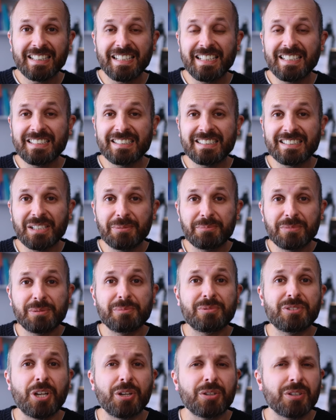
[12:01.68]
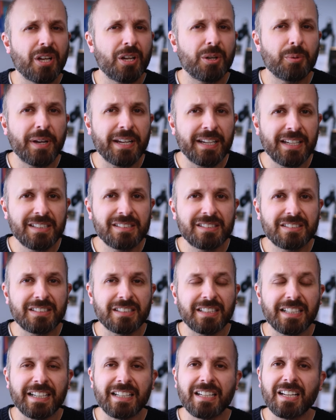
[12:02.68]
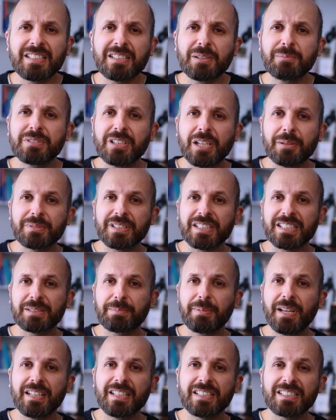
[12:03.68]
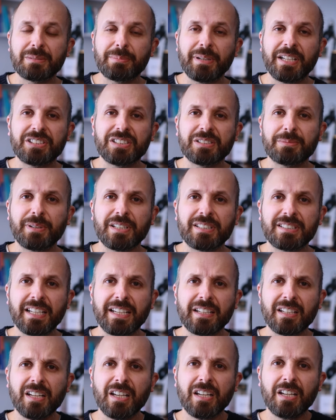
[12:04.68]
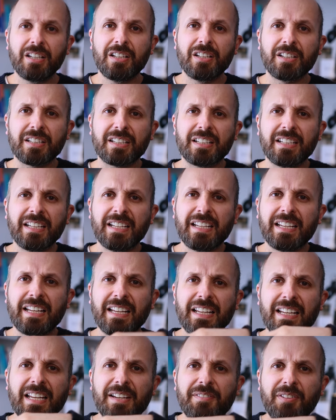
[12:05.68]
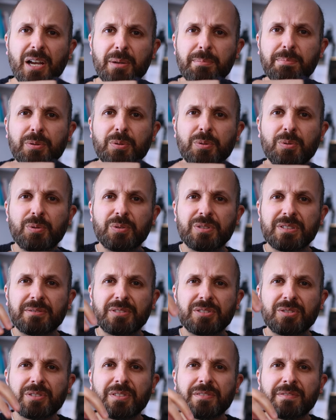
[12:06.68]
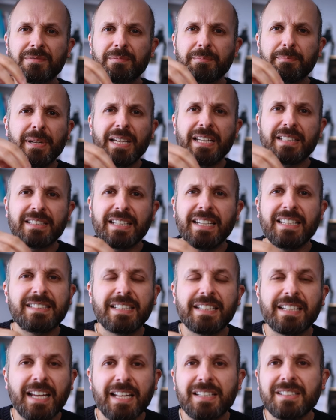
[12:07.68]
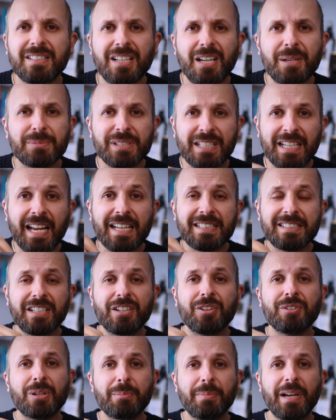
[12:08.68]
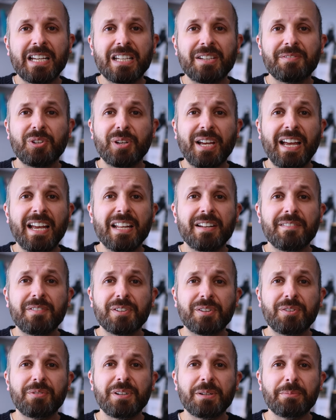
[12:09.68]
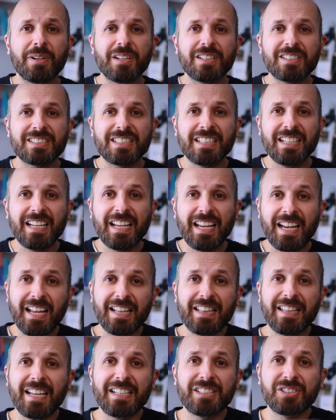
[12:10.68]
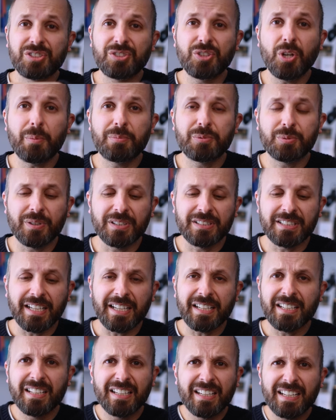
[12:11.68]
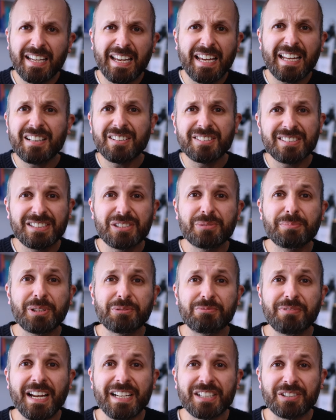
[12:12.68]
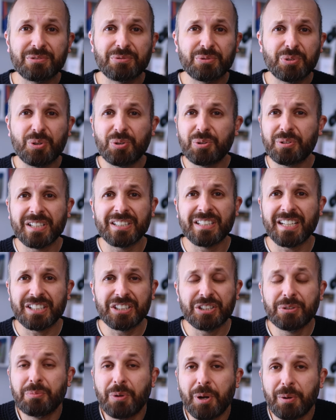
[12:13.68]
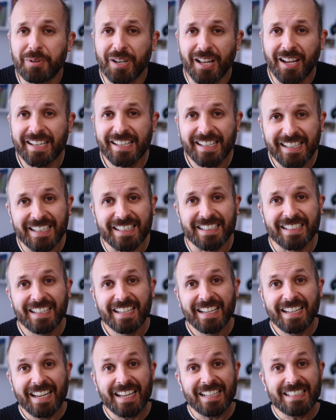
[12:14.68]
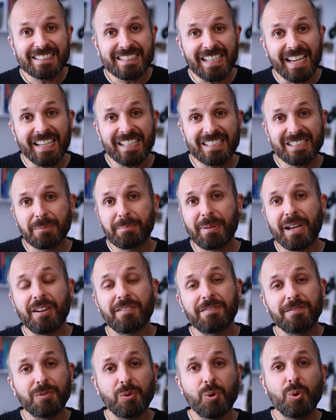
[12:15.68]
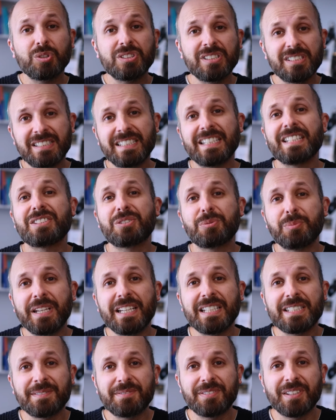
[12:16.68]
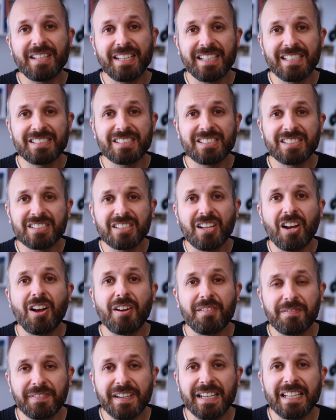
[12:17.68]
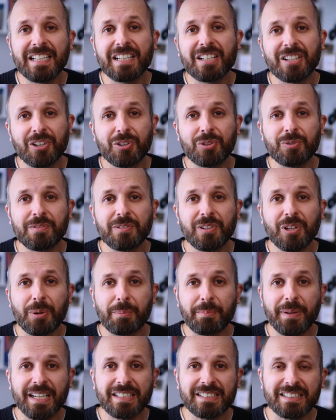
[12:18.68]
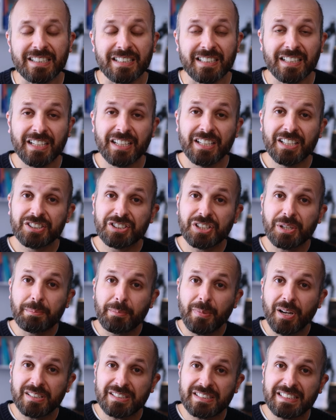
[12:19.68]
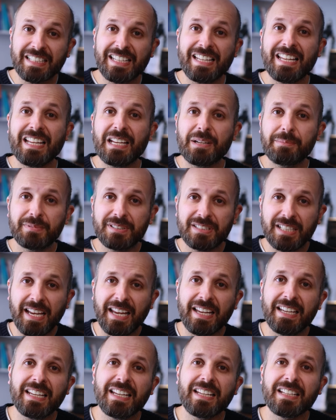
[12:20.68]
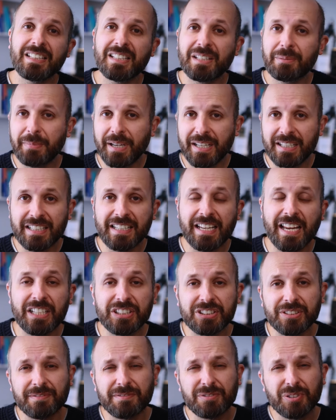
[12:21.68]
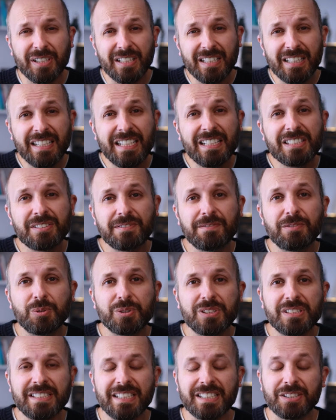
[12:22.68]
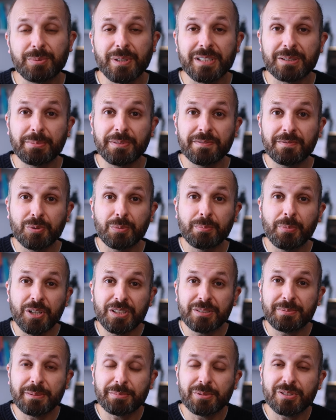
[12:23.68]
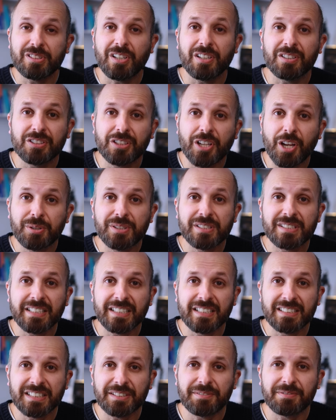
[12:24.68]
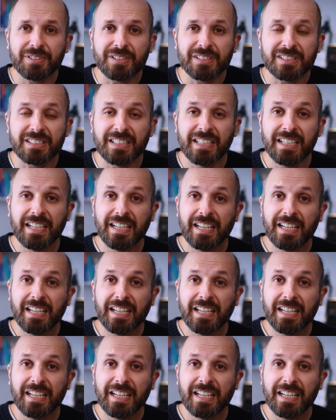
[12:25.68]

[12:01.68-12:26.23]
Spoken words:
these symptoms don't go away instantly. And I sometimes explain this to patients by saying, look, if I poured sort of meat-eating enzymes and acid on the back of your hand for 3 months and then stopped one day, it'll still be red and raw and you won't like it. It takes about 4 to 6 weeks for things to start feeling an awful lot better. So you must keep taking the medication for at least 4 to 6 weeks before most people start noticing a difference.